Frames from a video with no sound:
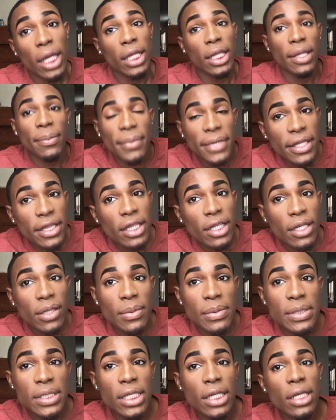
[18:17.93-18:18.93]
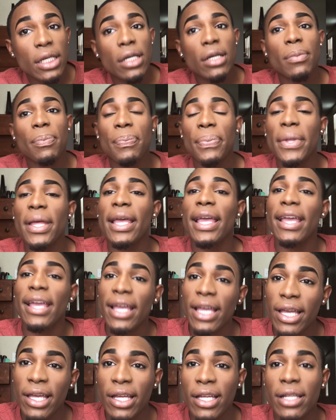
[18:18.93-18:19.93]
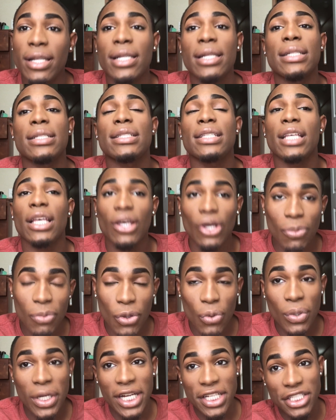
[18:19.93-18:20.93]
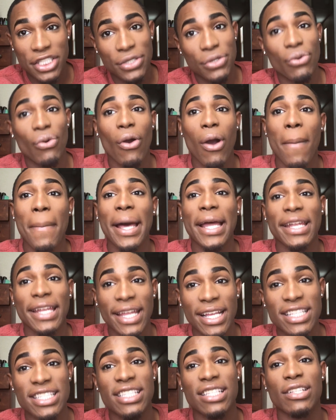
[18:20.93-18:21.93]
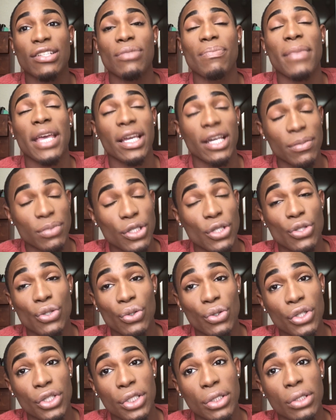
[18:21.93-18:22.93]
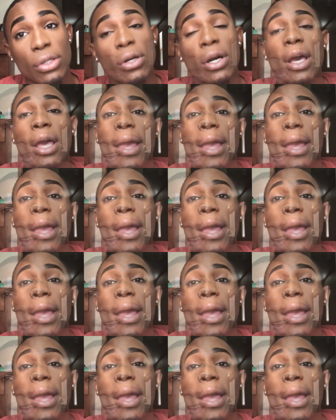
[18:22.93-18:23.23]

Give me a thumbs up and tell me what I should do on my next makeup tutorial.